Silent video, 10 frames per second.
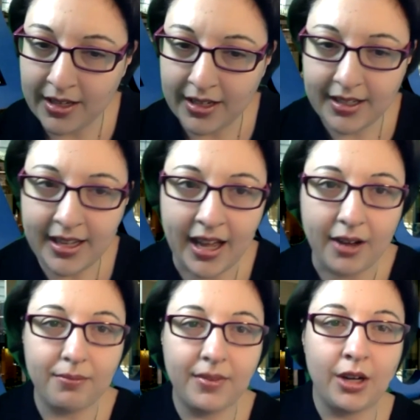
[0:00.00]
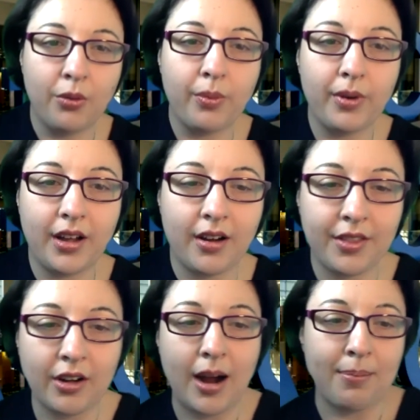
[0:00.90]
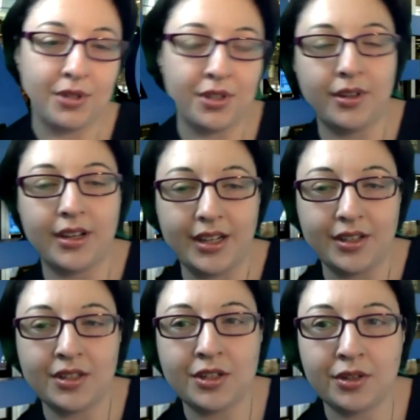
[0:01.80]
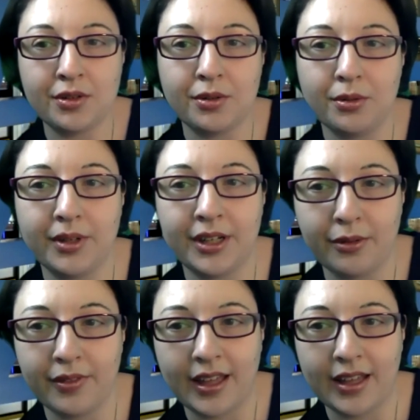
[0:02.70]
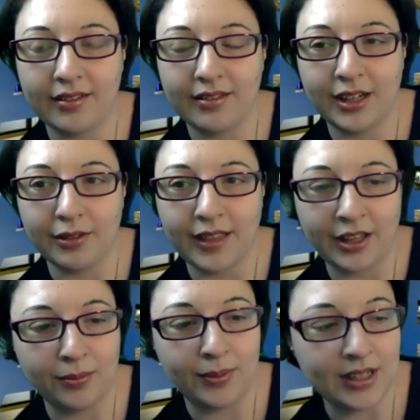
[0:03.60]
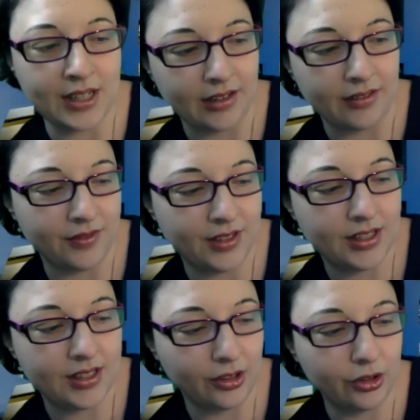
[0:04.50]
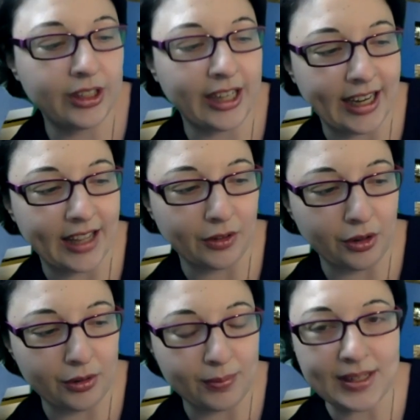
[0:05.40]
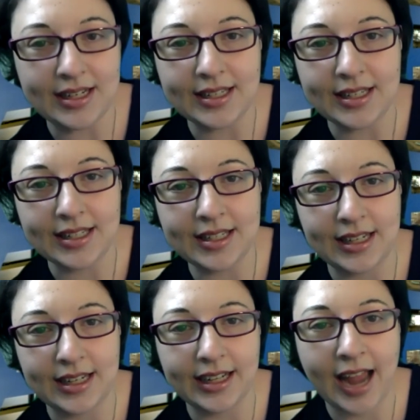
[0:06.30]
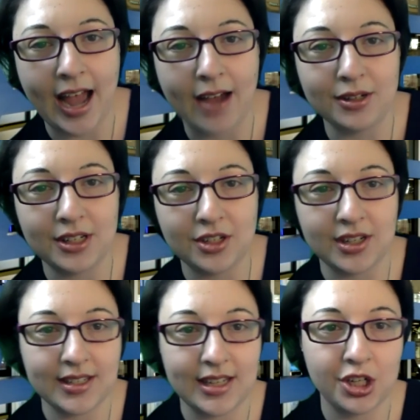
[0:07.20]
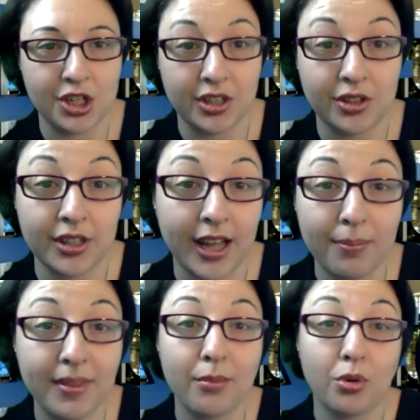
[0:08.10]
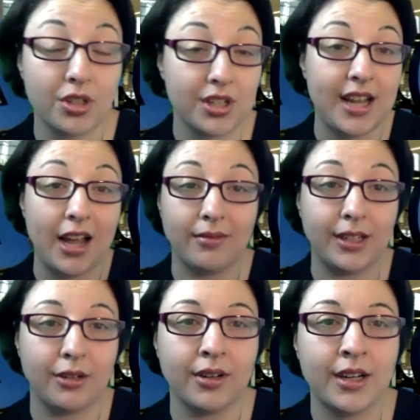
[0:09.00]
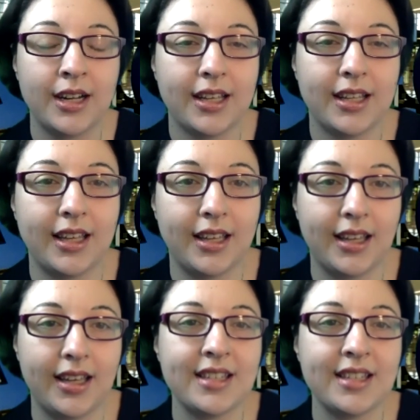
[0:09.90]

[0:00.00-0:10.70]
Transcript: Yeah, are there opportunities too, that, they could be kind of looking at their own business and seeing how digitization could help them, or just help, is